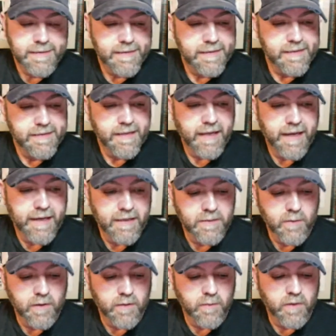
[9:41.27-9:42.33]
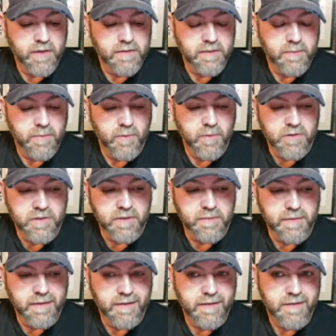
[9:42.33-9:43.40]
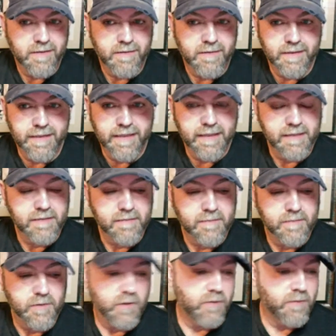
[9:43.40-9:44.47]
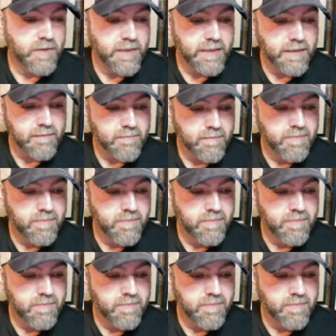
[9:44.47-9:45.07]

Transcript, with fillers: he said, "Hey, it's of a wrestling promotion." I'm like, uh, "I guess." So we did it.